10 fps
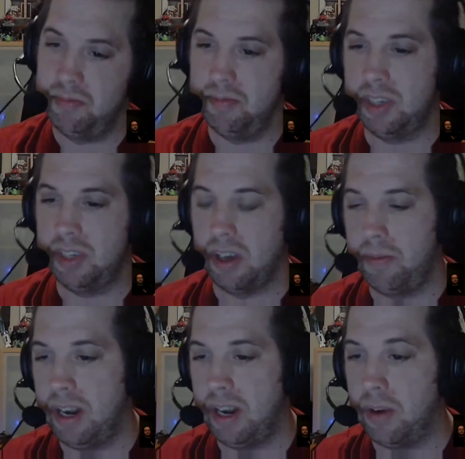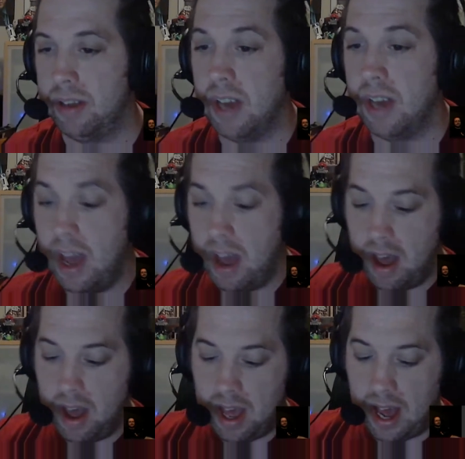So, anyways,
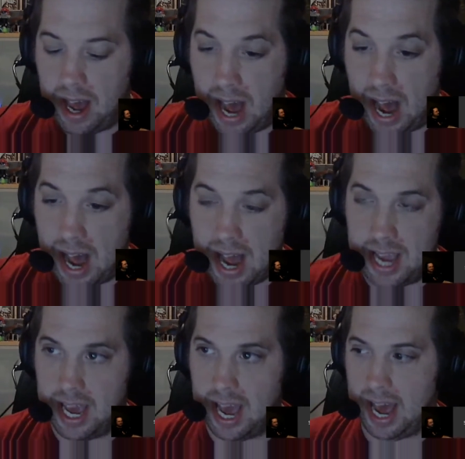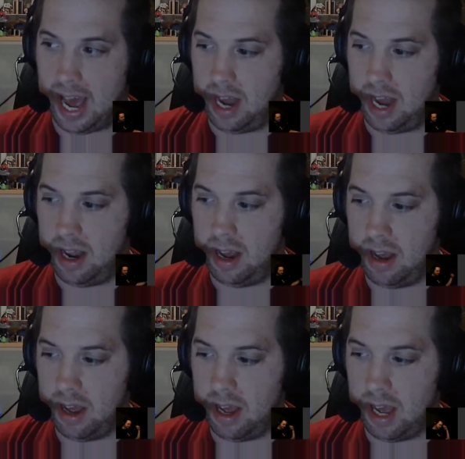I had
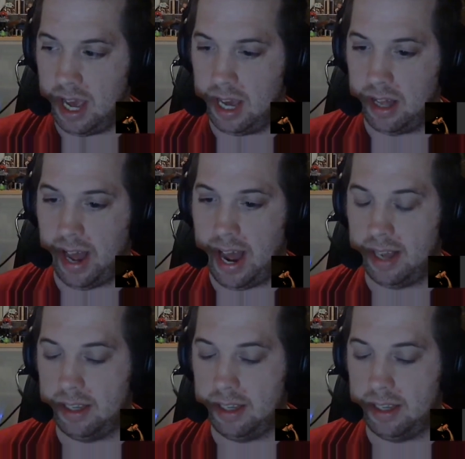a glass